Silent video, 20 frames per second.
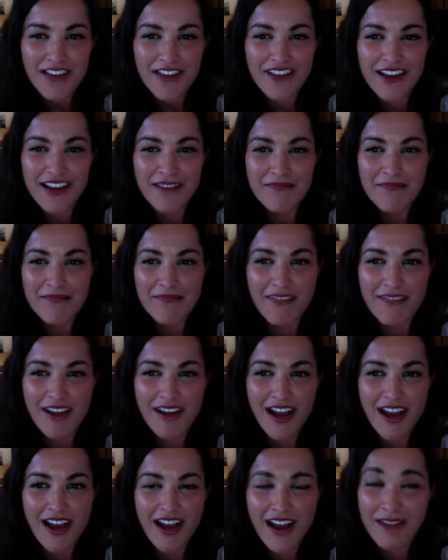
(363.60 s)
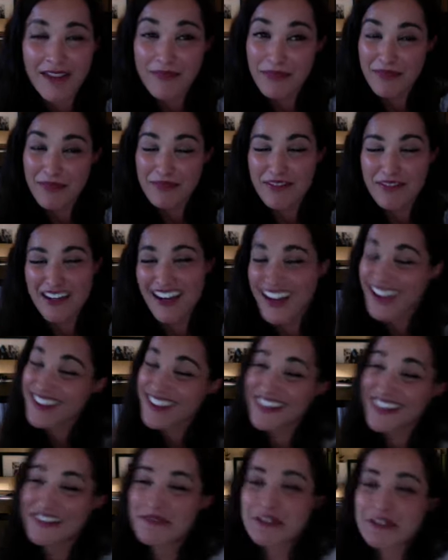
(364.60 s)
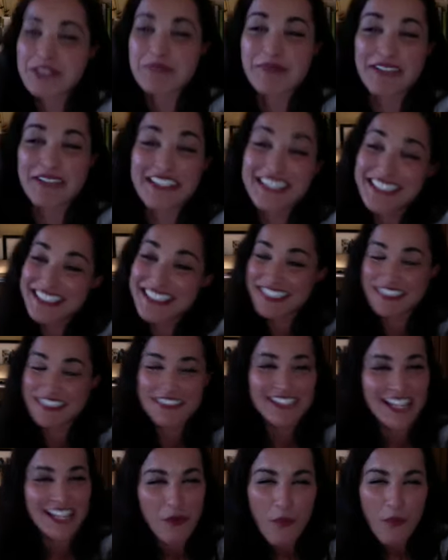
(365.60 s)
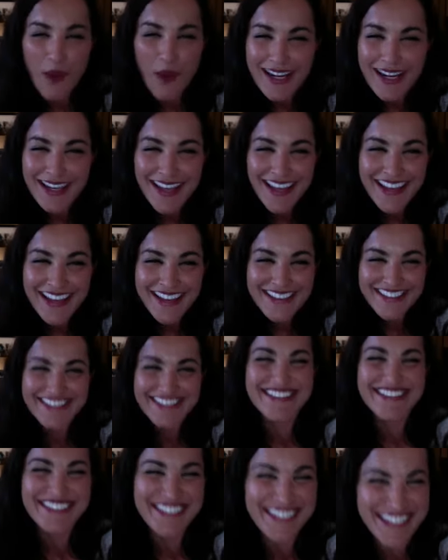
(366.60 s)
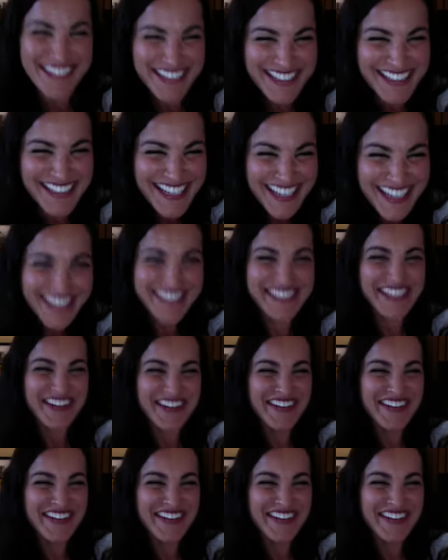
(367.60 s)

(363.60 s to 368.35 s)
I think we should bring this here. It's like a wine night. So,